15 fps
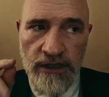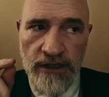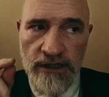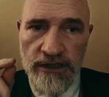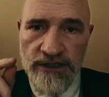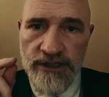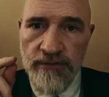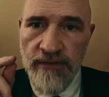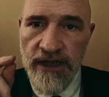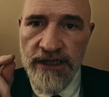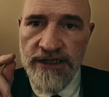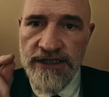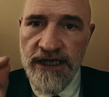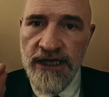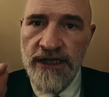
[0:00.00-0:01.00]
to
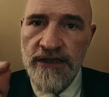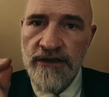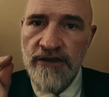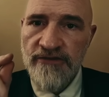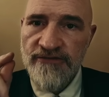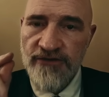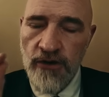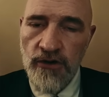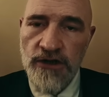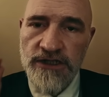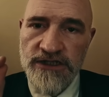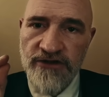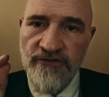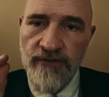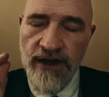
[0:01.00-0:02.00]
maintain the
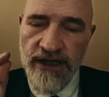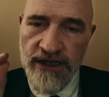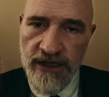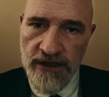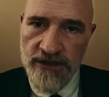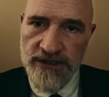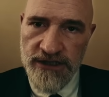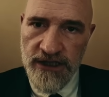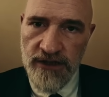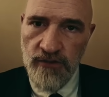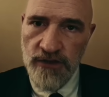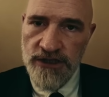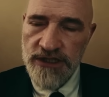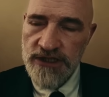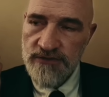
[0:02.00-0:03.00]
focus of my content,
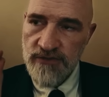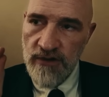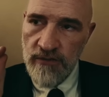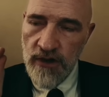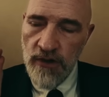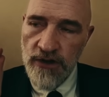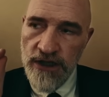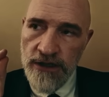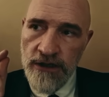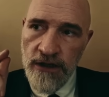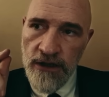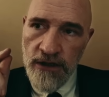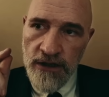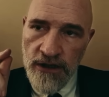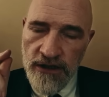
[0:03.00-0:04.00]
which is promoting
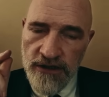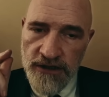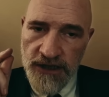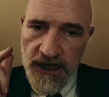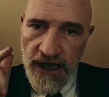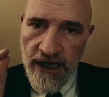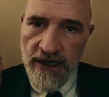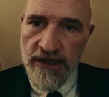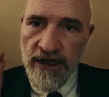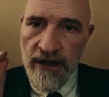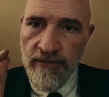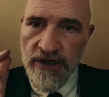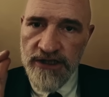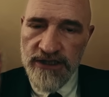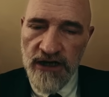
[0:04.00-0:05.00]
the
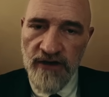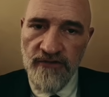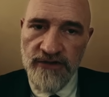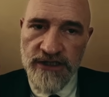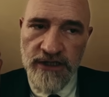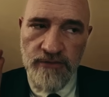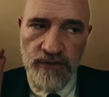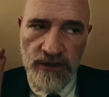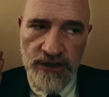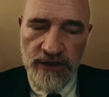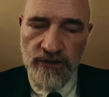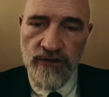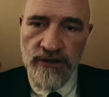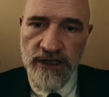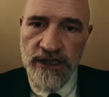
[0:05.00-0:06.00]
economic sovereignty,
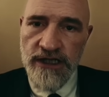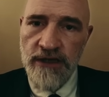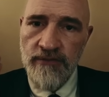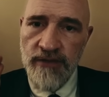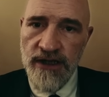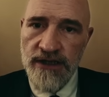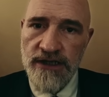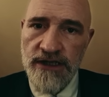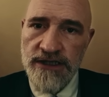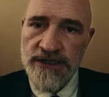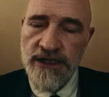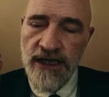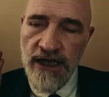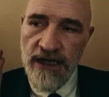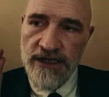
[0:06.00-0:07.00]
political
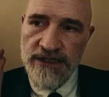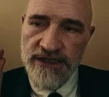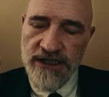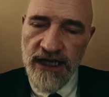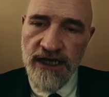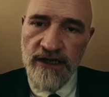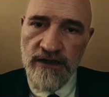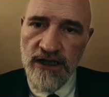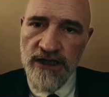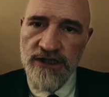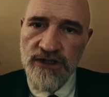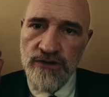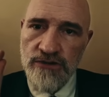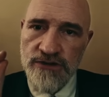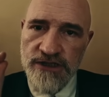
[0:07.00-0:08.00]
independence, and
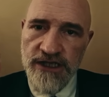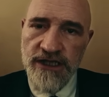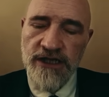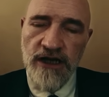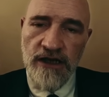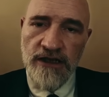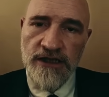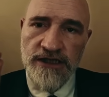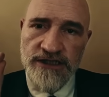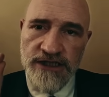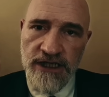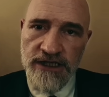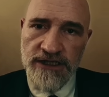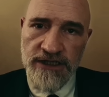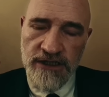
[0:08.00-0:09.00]
psychological
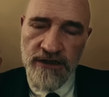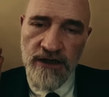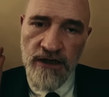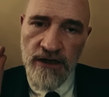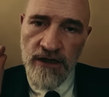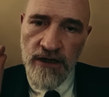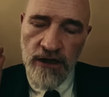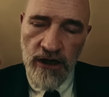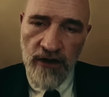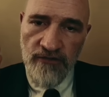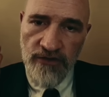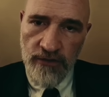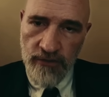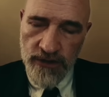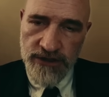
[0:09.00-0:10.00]
decolonization
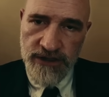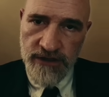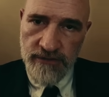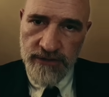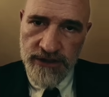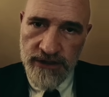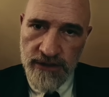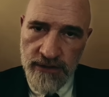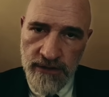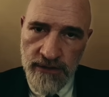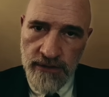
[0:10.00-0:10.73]
of the Muslims.